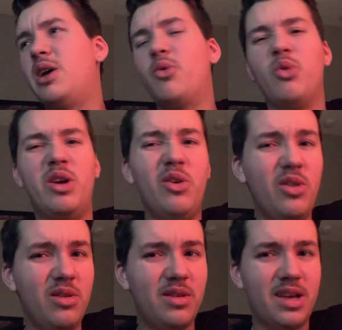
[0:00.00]

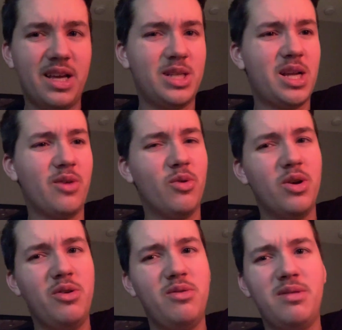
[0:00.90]
real? Hashtag
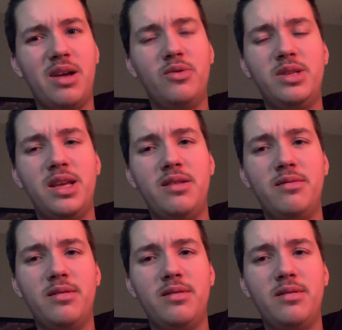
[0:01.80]
real, I would say.